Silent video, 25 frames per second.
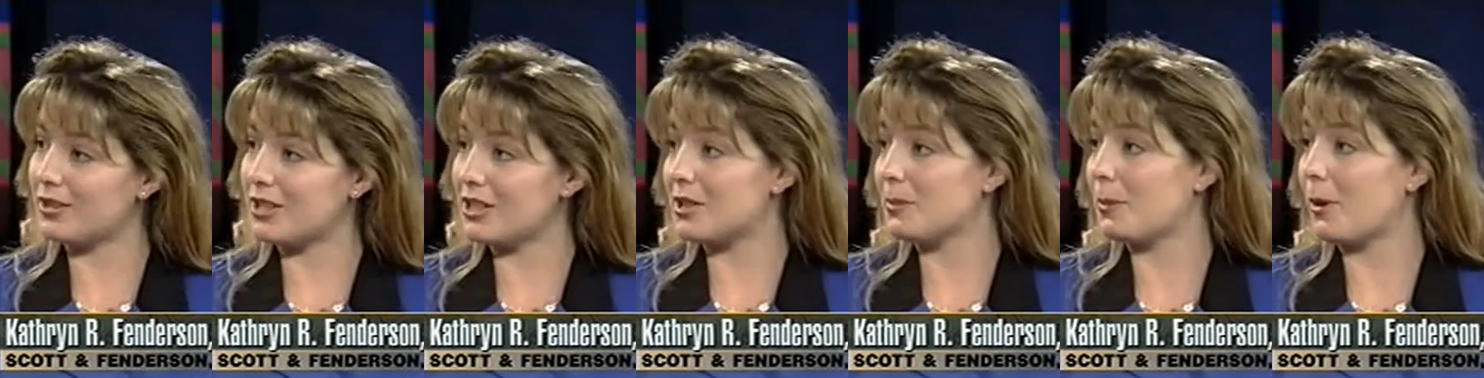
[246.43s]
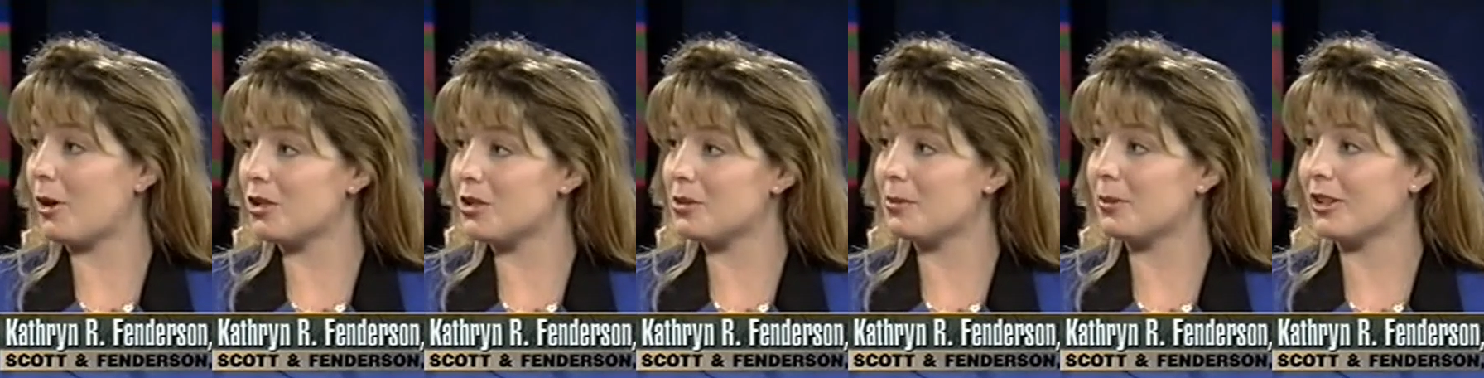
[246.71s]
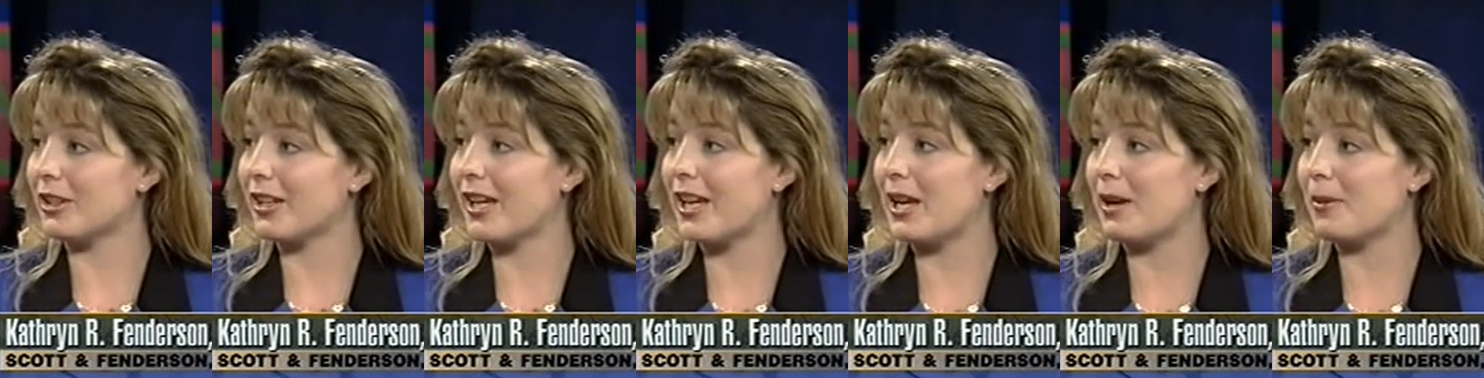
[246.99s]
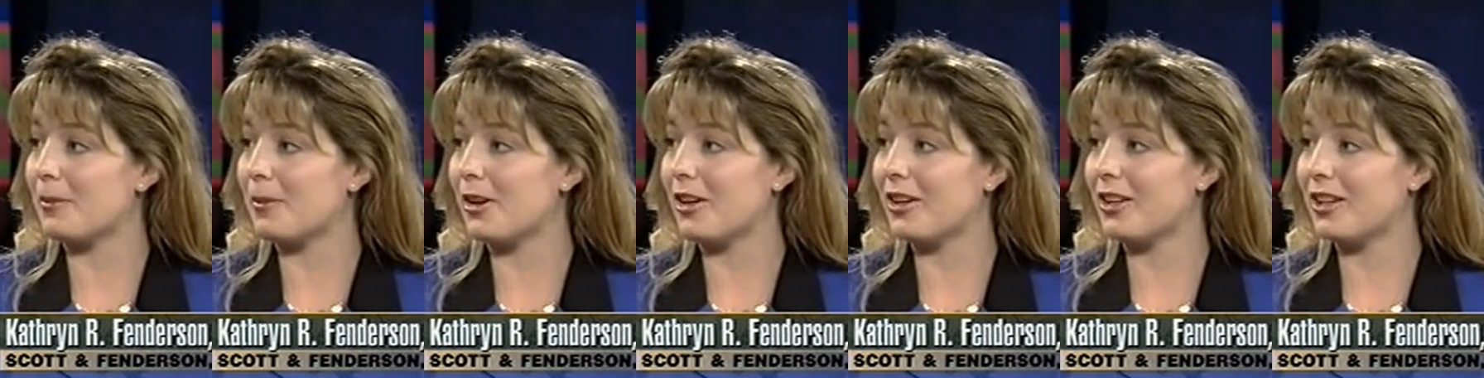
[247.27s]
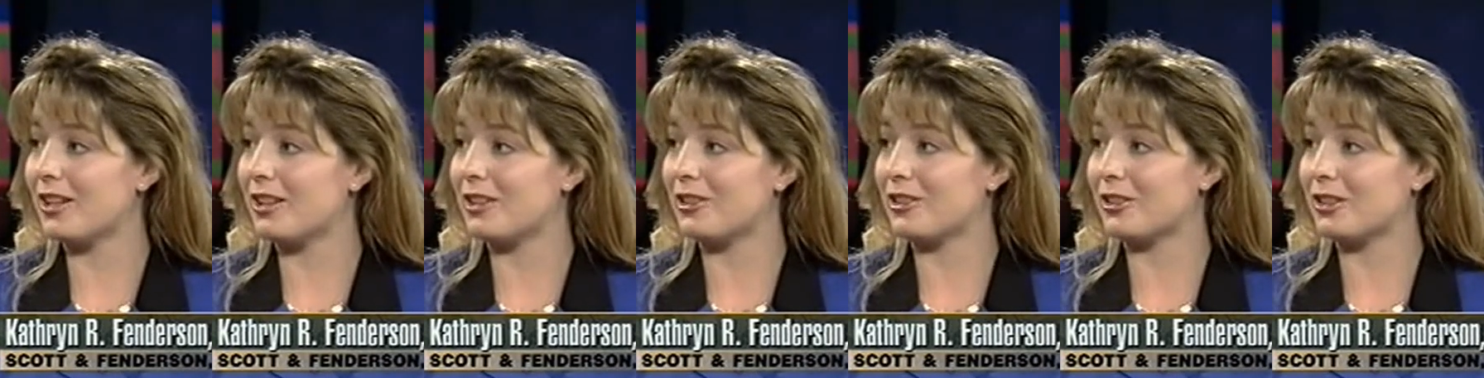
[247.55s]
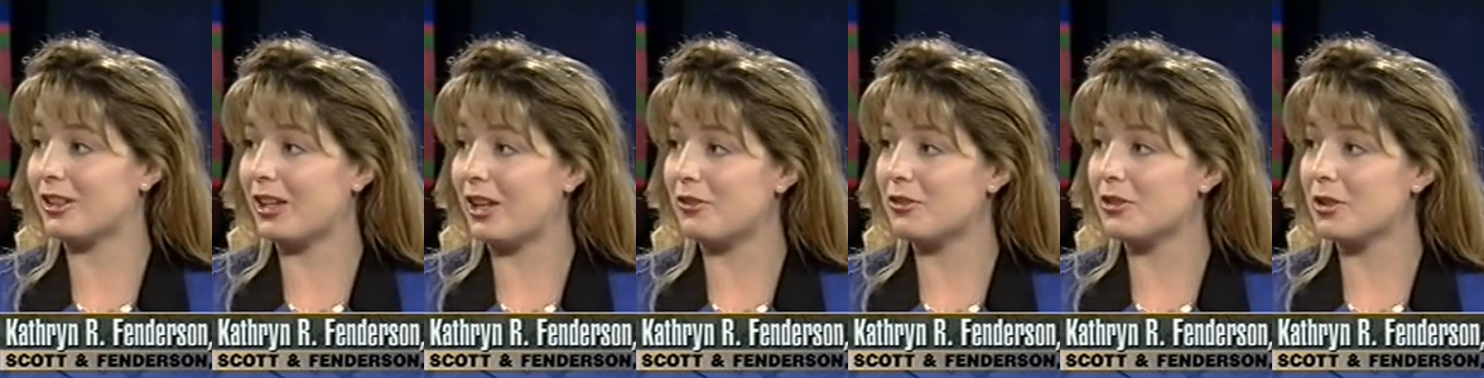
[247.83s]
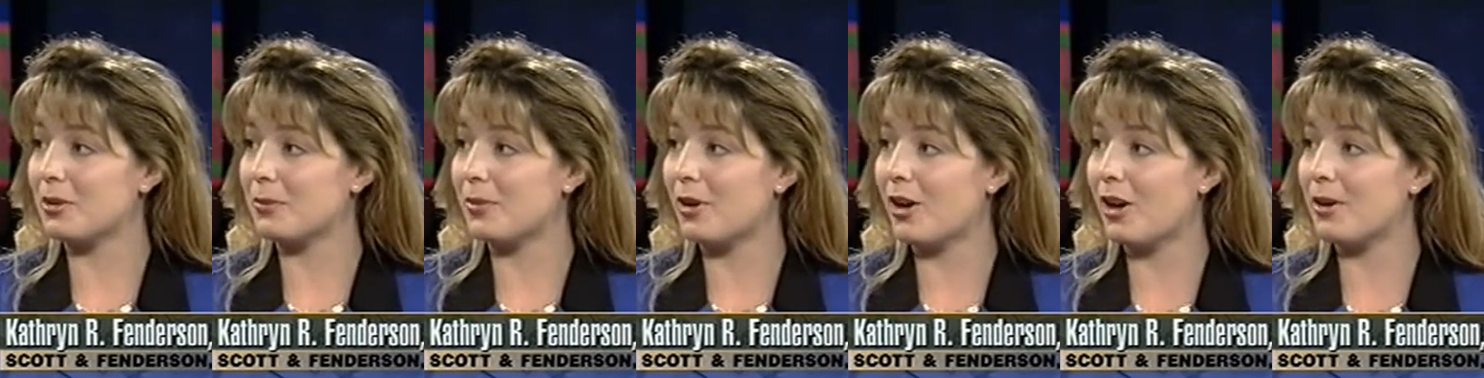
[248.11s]
disposable camera in their glove
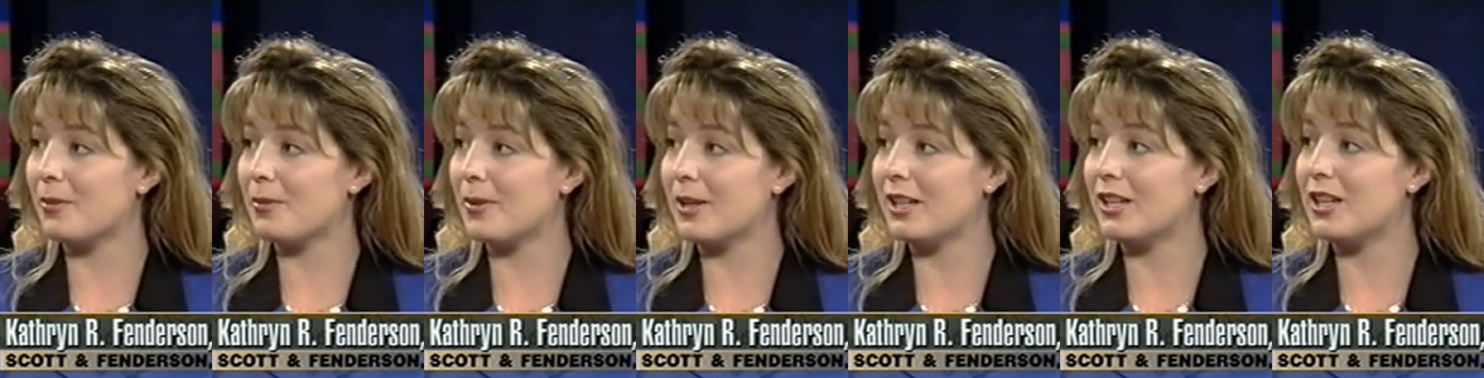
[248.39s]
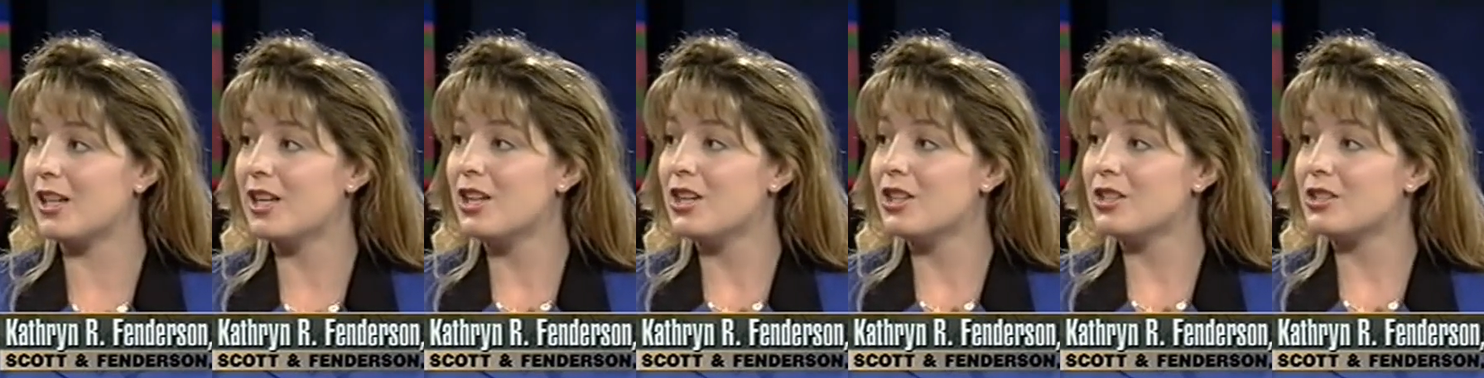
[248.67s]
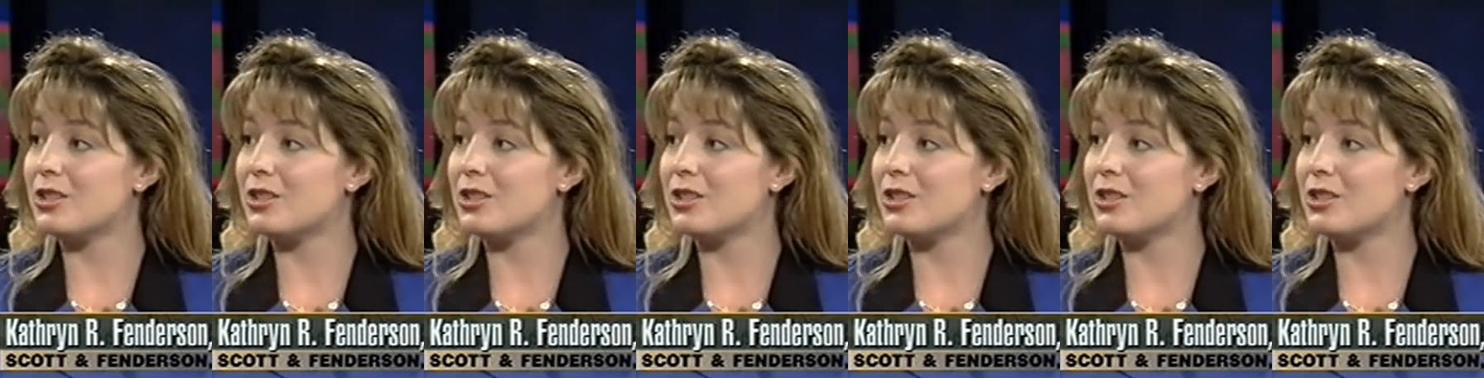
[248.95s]
compartment